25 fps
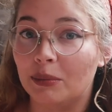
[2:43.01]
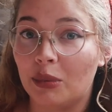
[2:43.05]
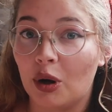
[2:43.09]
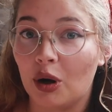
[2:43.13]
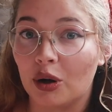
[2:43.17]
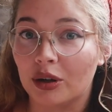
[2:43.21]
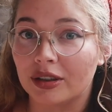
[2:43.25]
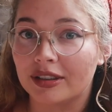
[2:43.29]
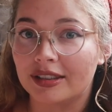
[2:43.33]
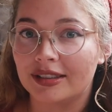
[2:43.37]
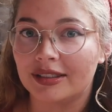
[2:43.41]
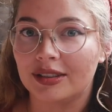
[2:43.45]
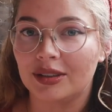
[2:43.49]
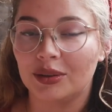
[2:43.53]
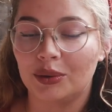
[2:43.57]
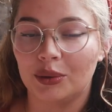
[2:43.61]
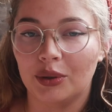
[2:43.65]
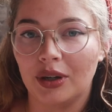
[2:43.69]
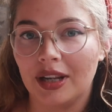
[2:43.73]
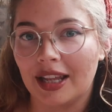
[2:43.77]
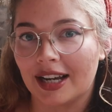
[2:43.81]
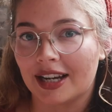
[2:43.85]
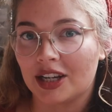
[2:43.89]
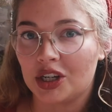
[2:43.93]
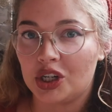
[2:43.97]
box
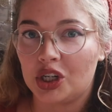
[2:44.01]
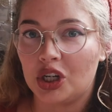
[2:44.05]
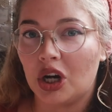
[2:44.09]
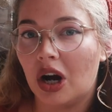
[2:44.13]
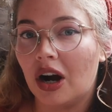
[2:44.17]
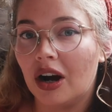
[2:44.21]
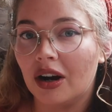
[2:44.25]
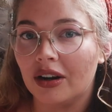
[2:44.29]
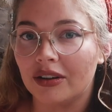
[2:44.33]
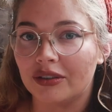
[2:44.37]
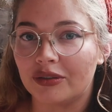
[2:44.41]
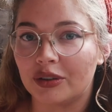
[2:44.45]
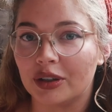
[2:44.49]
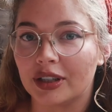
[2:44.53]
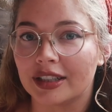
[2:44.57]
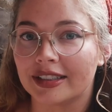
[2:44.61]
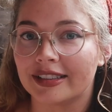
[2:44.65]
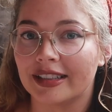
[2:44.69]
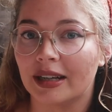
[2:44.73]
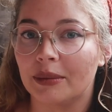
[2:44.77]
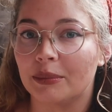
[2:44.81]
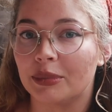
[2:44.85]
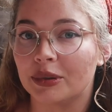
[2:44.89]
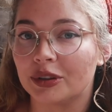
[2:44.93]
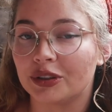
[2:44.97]
or like a jar, for
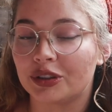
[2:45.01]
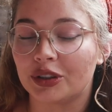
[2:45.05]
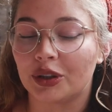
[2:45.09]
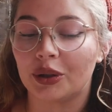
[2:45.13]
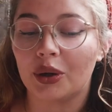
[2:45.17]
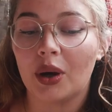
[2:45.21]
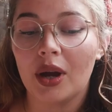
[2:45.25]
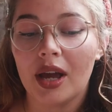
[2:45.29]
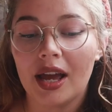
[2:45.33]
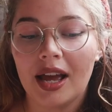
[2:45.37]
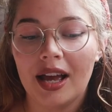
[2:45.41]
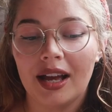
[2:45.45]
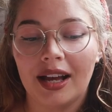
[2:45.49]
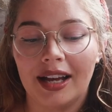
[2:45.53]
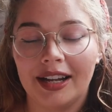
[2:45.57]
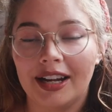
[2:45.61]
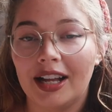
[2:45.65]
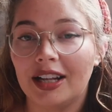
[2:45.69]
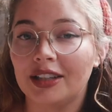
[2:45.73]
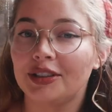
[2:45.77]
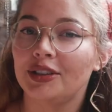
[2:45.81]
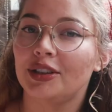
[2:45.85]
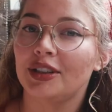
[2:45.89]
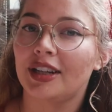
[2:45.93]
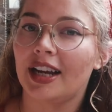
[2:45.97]
example. So an
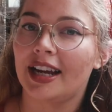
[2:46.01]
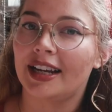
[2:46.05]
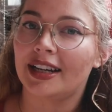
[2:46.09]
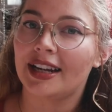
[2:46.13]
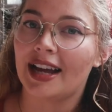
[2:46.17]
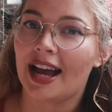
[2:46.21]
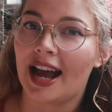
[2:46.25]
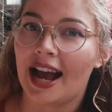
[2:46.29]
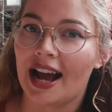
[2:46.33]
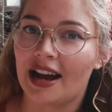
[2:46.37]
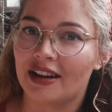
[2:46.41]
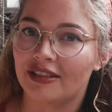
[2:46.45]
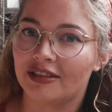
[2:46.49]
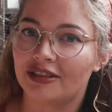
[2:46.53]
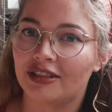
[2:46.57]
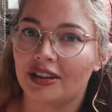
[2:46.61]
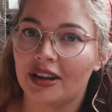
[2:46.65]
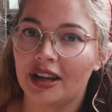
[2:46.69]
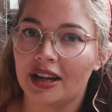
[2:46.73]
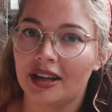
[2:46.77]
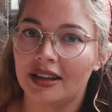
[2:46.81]
altar can have